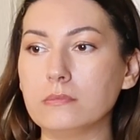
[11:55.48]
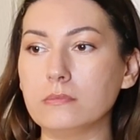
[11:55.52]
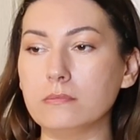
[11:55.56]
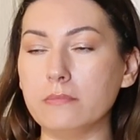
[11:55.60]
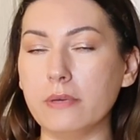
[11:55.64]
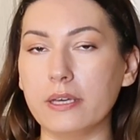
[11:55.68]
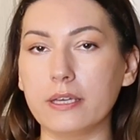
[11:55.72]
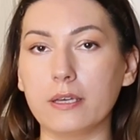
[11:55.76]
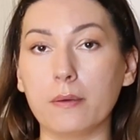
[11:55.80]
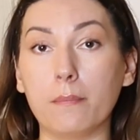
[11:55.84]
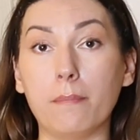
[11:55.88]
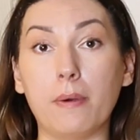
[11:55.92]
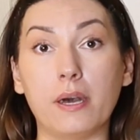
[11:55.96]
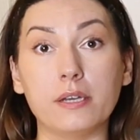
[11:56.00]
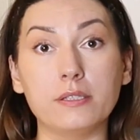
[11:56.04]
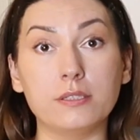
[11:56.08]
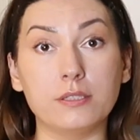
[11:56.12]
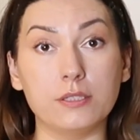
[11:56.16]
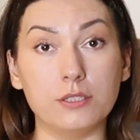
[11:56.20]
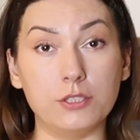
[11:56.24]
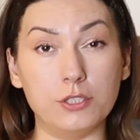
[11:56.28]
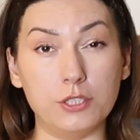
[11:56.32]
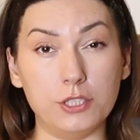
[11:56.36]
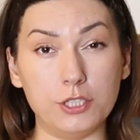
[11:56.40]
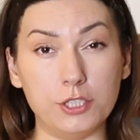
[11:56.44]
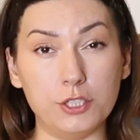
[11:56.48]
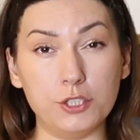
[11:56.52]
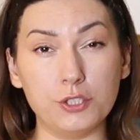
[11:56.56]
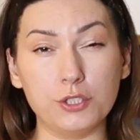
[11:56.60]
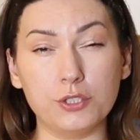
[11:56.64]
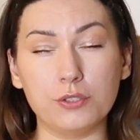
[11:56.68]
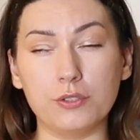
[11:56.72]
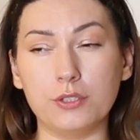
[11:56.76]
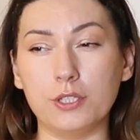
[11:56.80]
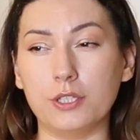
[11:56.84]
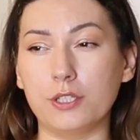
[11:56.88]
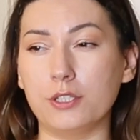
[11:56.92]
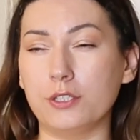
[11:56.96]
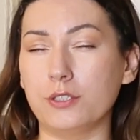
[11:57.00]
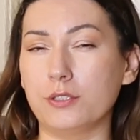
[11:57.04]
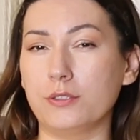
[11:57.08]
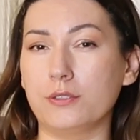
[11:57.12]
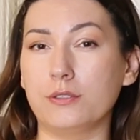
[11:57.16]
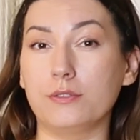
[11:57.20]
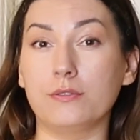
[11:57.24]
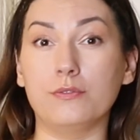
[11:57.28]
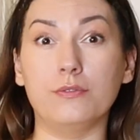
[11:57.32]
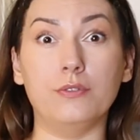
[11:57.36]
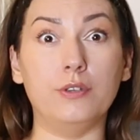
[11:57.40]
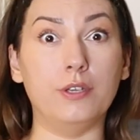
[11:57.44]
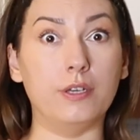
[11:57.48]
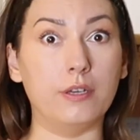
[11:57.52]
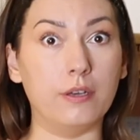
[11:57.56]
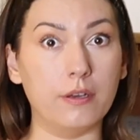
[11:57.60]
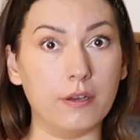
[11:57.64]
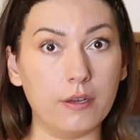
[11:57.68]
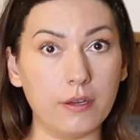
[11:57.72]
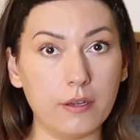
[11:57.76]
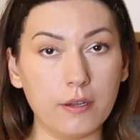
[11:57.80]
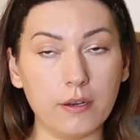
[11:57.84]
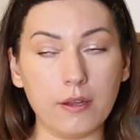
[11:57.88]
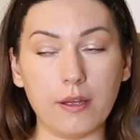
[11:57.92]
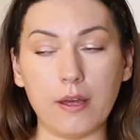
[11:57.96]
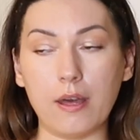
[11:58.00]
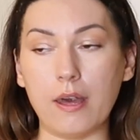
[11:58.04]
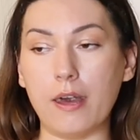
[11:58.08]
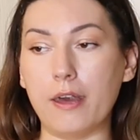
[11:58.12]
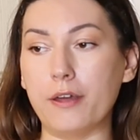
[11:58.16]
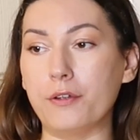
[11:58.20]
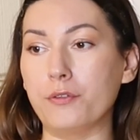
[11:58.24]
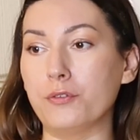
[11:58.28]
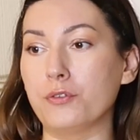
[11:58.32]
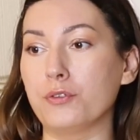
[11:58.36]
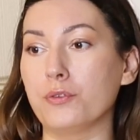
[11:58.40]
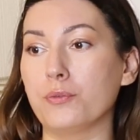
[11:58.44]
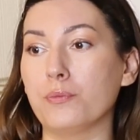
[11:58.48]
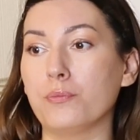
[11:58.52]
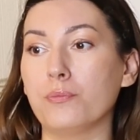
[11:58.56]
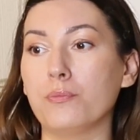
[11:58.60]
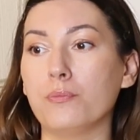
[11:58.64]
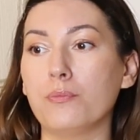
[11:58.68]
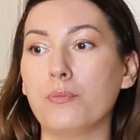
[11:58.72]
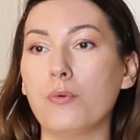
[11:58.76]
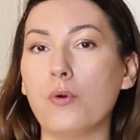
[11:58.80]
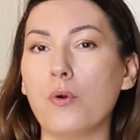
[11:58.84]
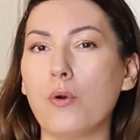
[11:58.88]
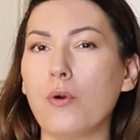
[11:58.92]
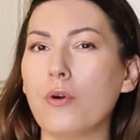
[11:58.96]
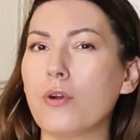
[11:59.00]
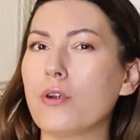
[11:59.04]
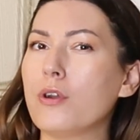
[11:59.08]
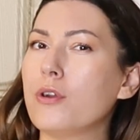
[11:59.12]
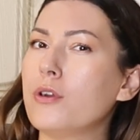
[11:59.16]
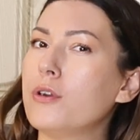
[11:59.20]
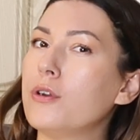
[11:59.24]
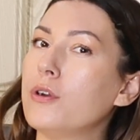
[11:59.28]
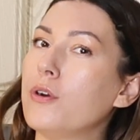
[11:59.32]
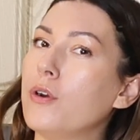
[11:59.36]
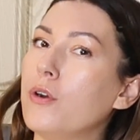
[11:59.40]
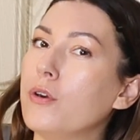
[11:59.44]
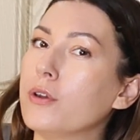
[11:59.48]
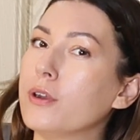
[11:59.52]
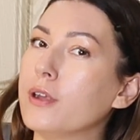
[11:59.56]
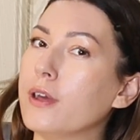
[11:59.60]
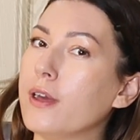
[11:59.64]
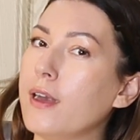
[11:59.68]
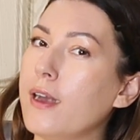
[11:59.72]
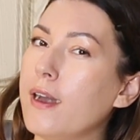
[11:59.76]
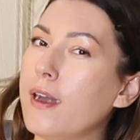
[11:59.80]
make a pasta dish that is vegan and more on a